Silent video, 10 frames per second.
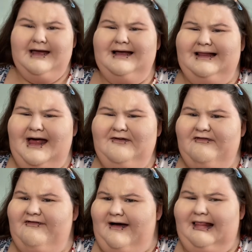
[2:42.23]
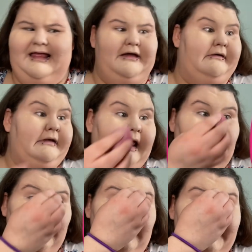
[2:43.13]
A lot of fallout.
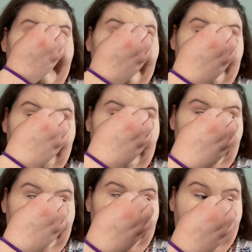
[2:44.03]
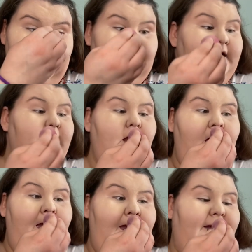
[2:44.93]
Okay, one here.
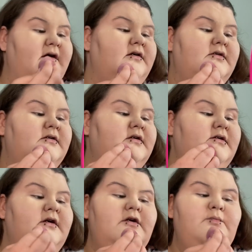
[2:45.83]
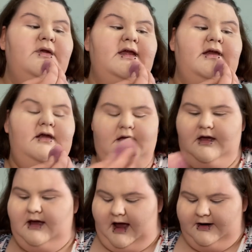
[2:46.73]
Put it here.
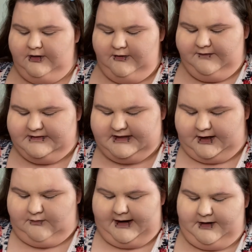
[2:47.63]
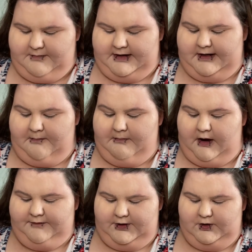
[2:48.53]
I don't know if there's like a recommended amount
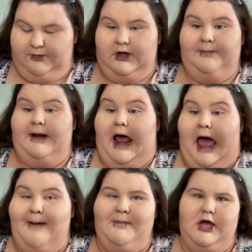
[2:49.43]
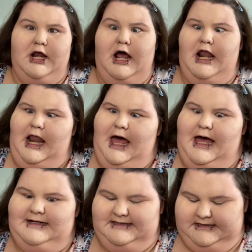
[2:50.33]
that you put, but I put a
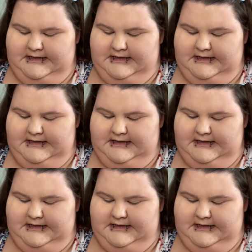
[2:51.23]
lot.